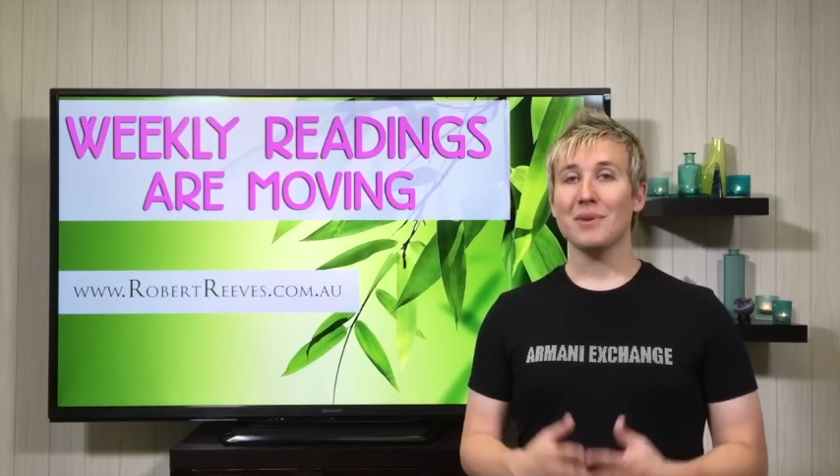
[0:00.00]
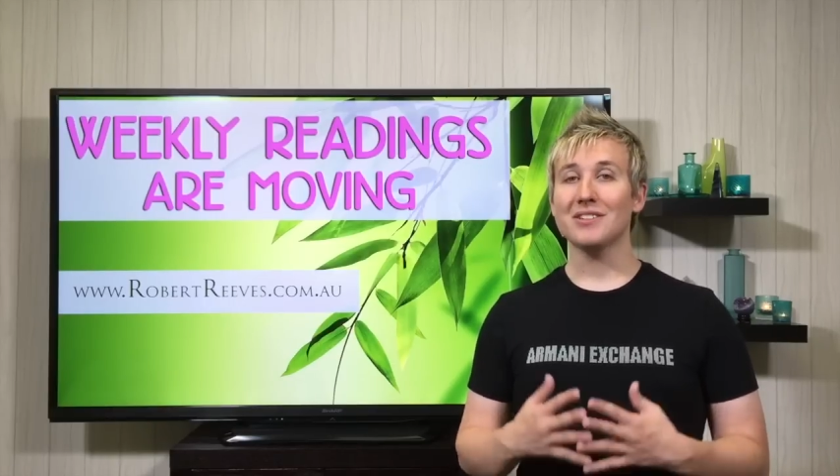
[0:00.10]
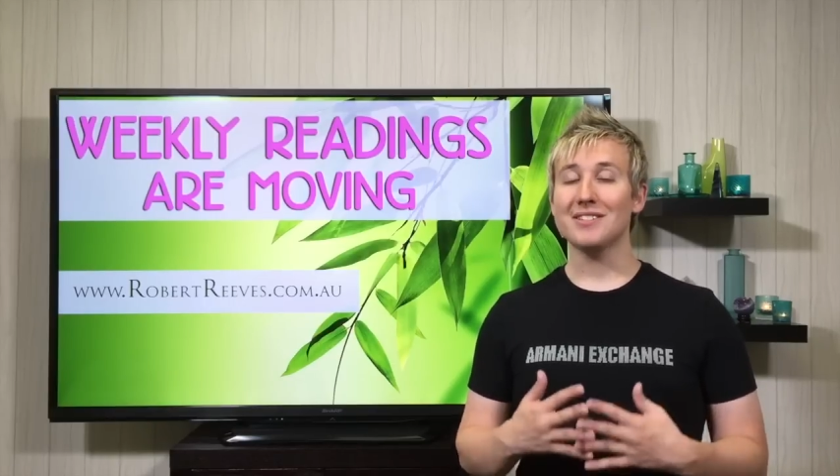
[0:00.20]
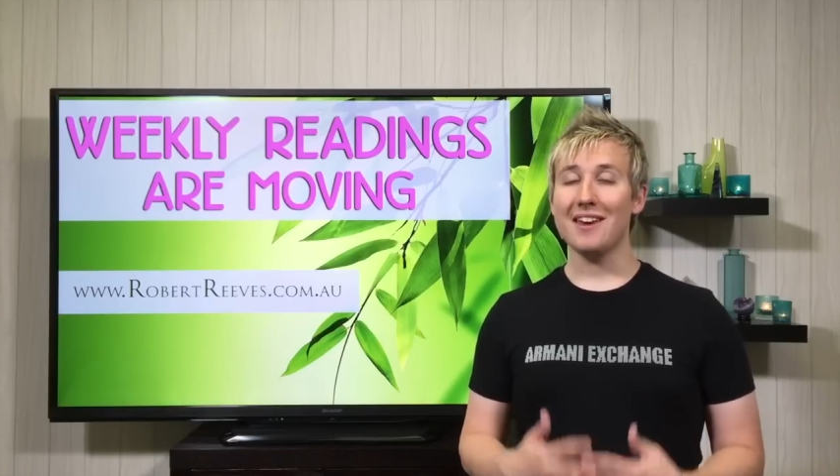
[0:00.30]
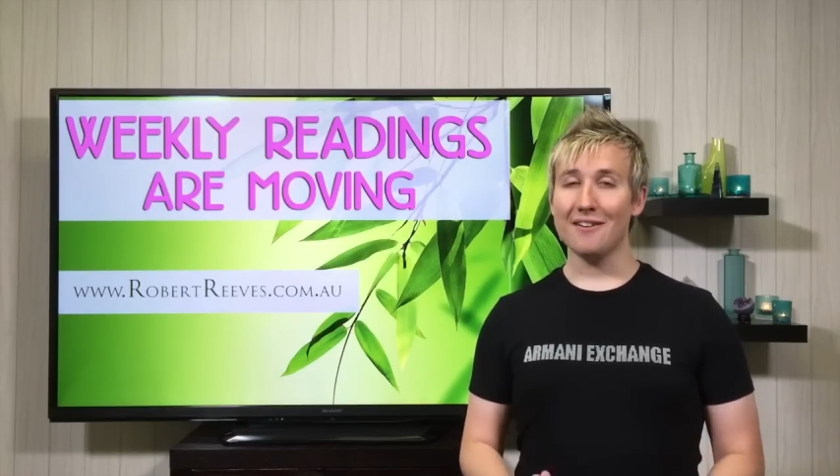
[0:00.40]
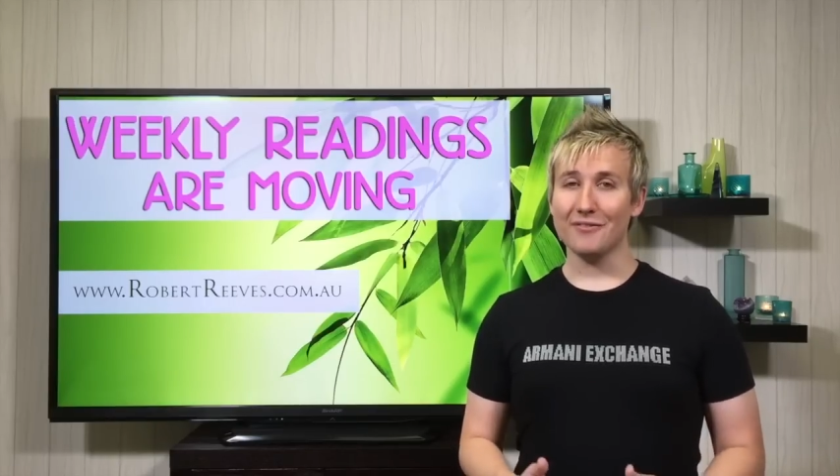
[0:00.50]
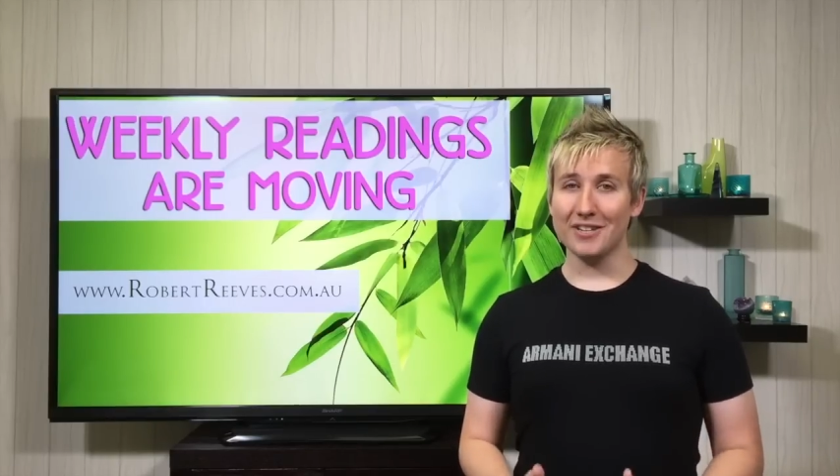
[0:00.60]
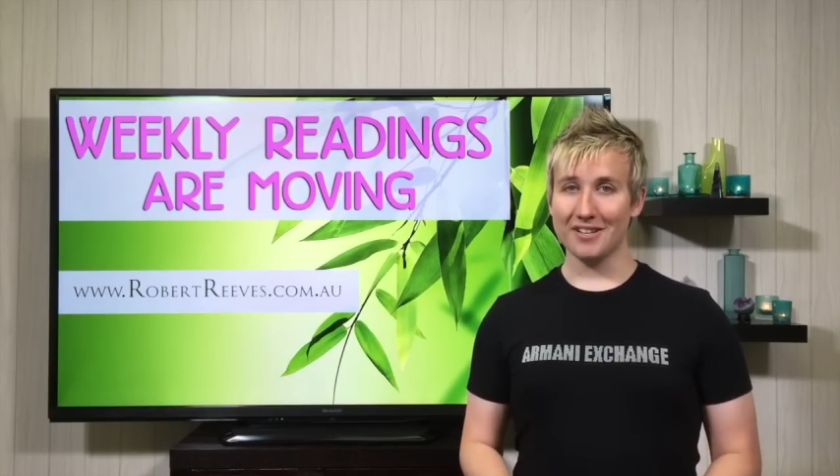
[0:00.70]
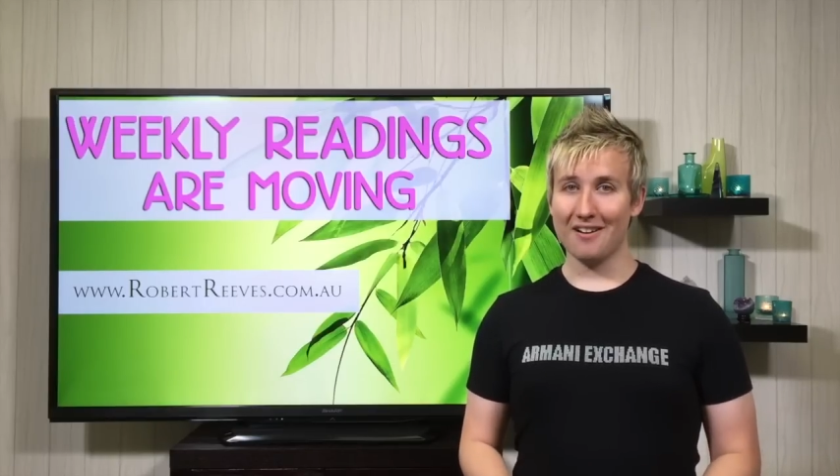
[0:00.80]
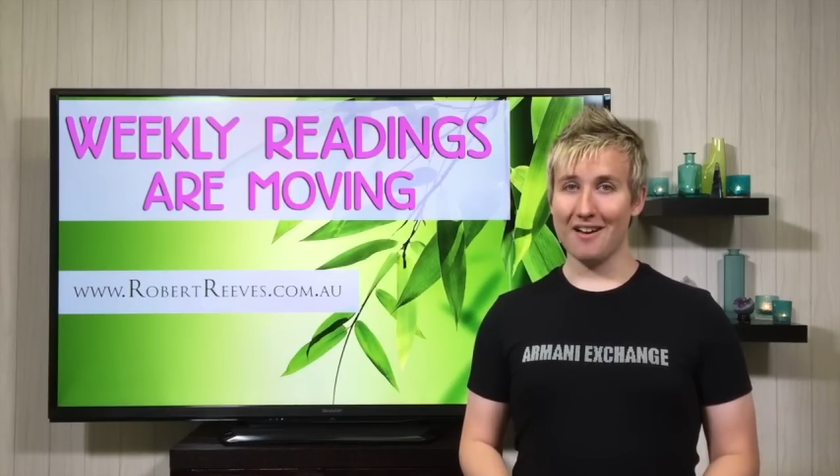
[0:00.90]
Because
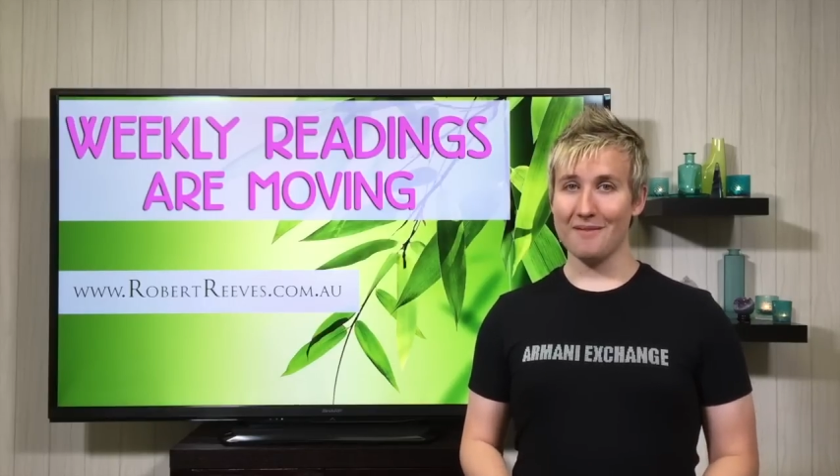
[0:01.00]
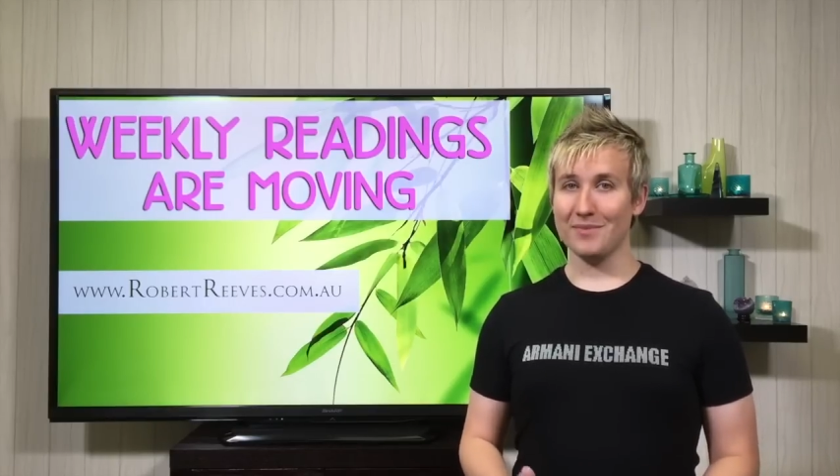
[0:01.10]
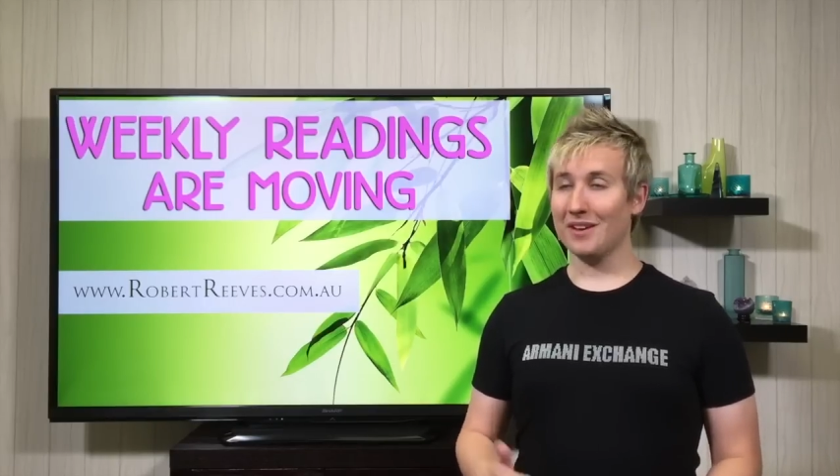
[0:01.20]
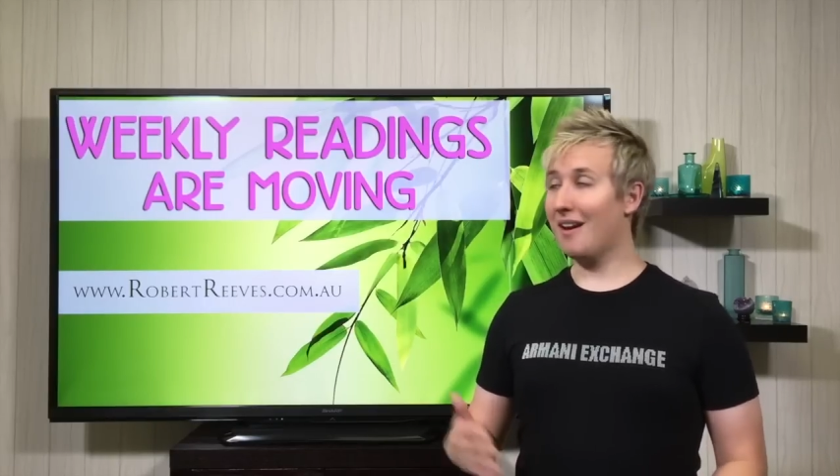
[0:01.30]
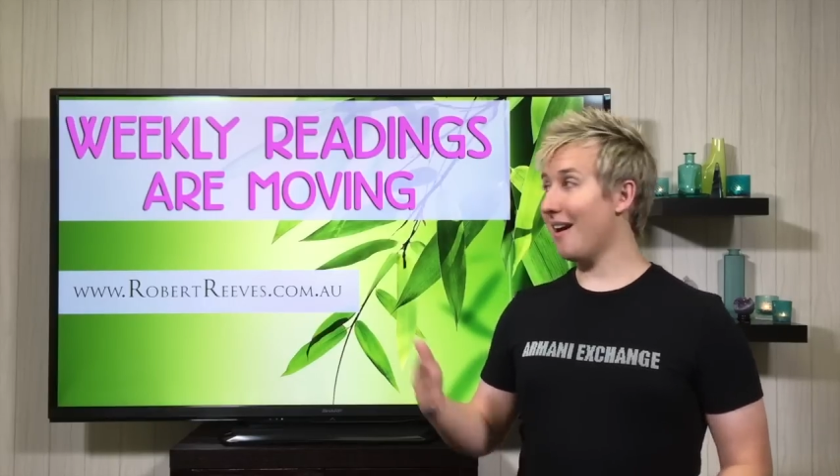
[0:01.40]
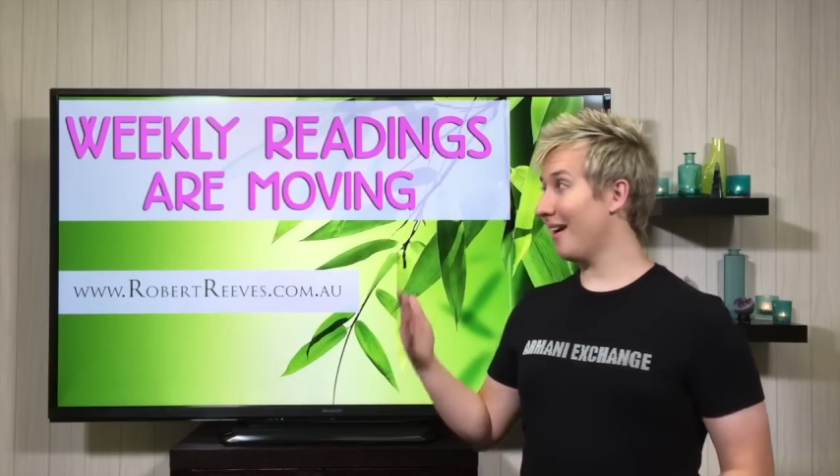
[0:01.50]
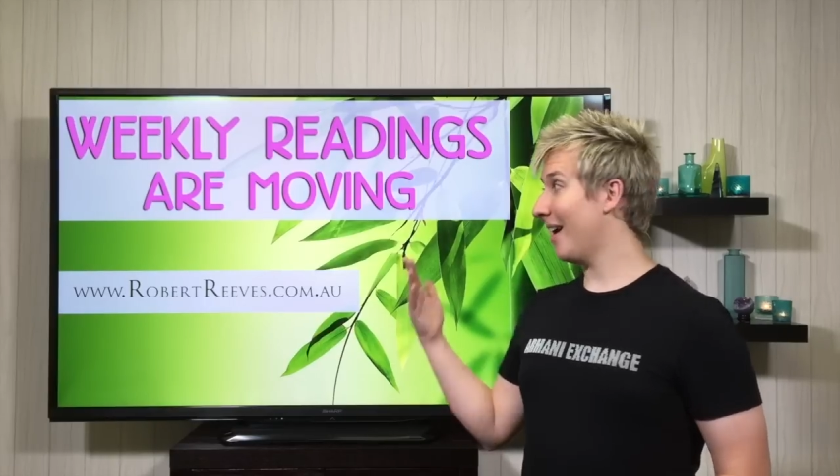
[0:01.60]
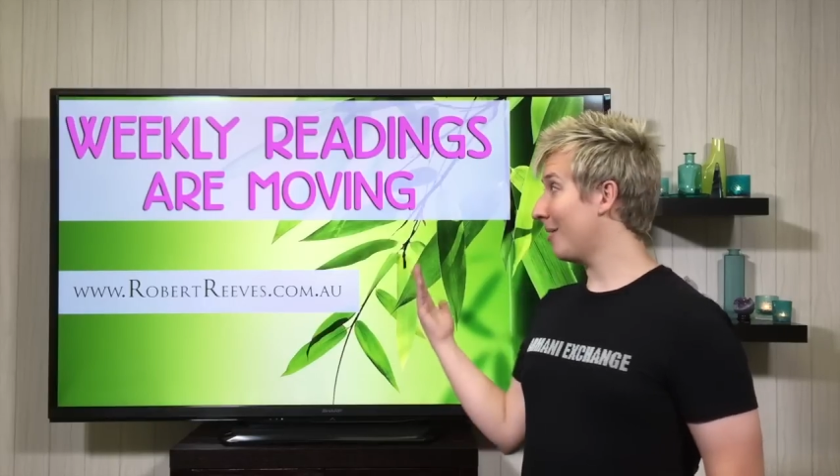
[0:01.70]
every time that I